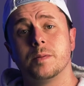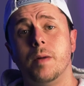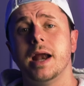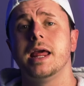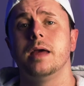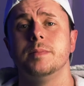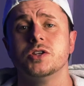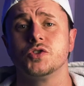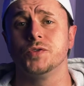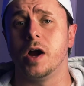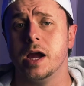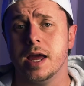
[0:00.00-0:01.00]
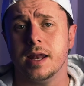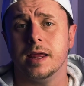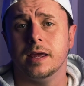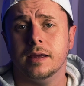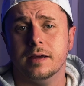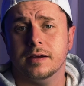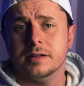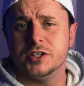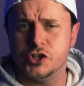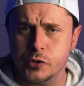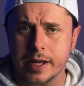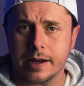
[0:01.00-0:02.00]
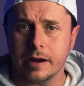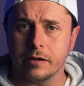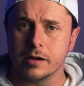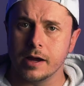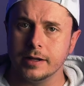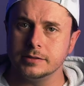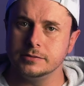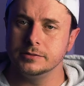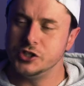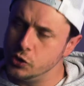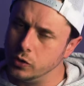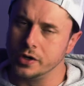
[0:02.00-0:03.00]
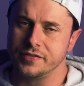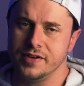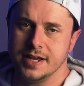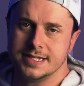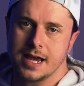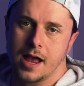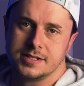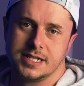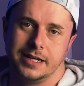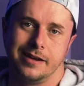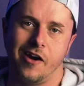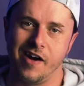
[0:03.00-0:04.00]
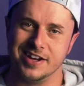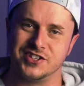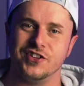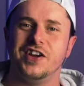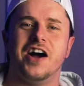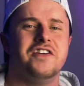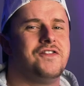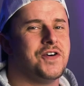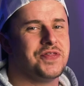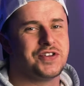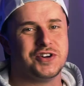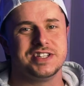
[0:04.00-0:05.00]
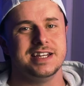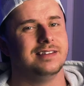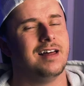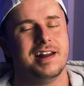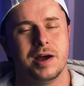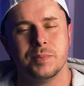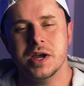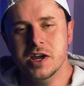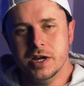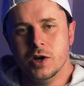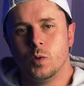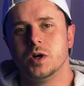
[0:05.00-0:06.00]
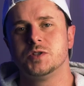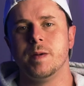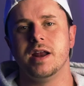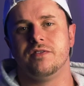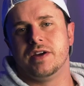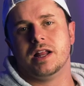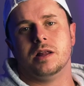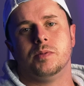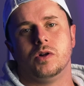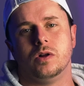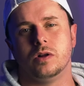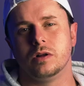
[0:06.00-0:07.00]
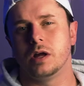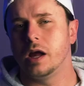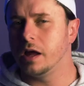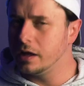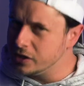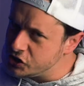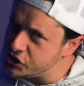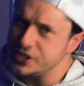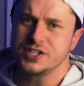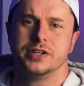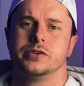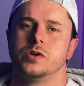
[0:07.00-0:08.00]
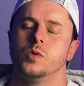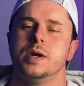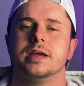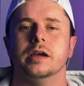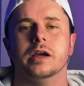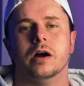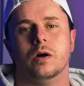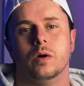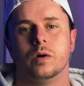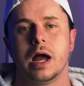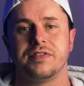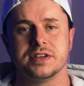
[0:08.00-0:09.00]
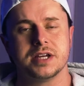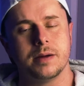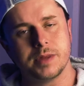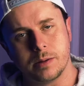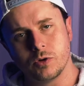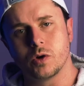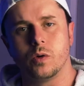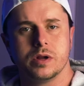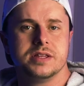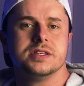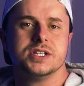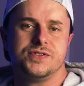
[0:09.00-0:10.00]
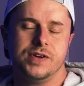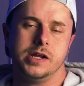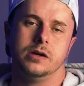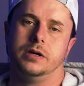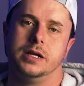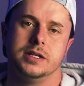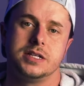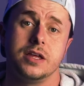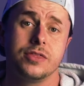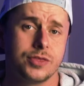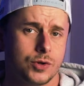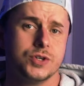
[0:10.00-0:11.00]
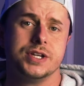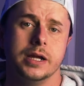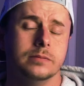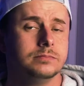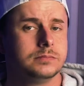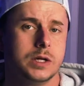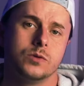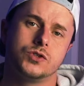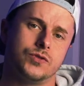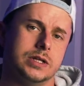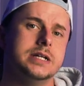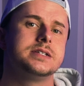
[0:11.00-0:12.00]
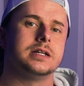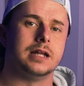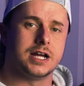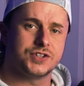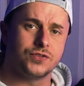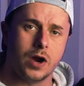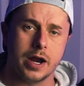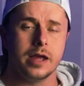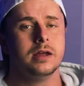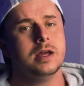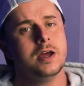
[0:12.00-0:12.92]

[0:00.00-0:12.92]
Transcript: My name is Ryan. Did you get a haircut? You look fantastic. All right, so the iPhone 13 lineup was made available just under a week ago. At the time that I'm recording this video, it is a Thursday. It was released last Friday.